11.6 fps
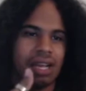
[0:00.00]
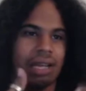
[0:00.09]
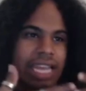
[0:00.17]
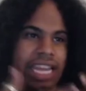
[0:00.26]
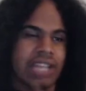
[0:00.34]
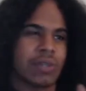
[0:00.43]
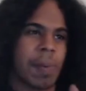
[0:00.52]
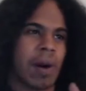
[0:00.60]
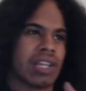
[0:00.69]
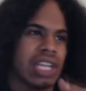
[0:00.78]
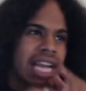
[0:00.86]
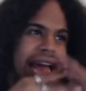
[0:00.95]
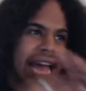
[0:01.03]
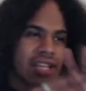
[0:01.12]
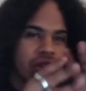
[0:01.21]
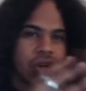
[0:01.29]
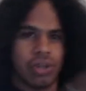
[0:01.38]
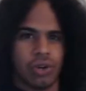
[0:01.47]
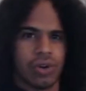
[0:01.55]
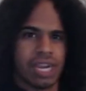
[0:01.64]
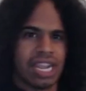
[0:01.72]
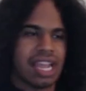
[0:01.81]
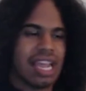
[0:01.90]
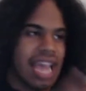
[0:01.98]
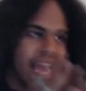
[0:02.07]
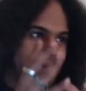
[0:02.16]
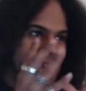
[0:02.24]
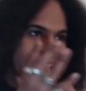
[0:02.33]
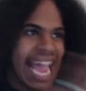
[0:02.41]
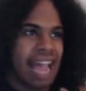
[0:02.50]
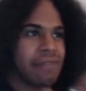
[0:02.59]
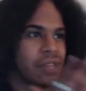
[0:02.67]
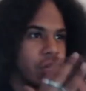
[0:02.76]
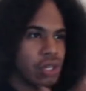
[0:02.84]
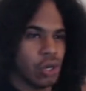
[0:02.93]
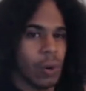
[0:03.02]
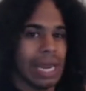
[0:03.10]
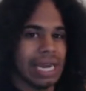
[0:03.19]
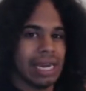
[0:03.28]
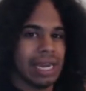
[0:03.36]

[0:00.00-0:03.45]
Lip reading: Each person has their duty, and they have to do it.